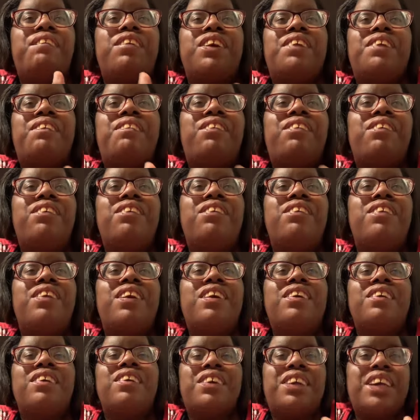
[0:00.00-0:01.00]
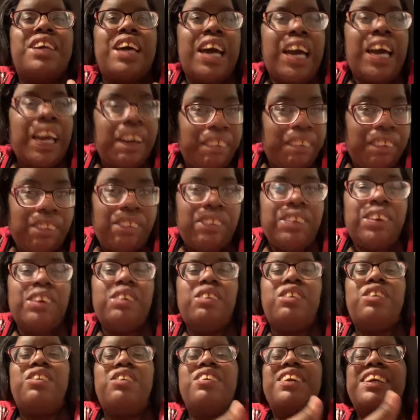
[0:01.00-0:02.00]
puts food on the table for
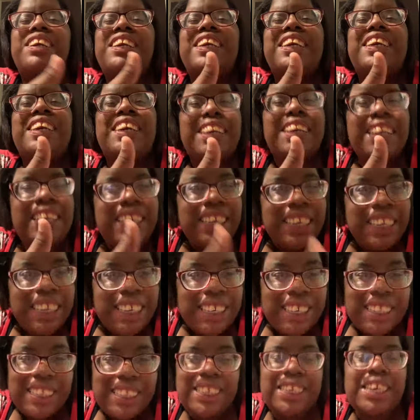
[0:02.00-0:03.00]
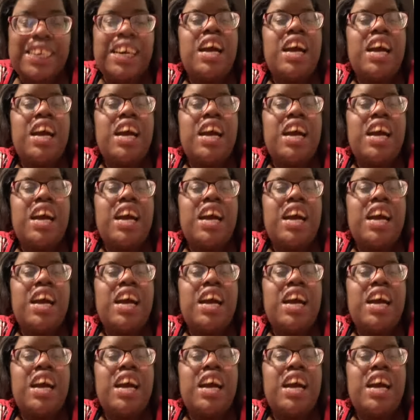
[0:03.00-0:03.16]
you to eat.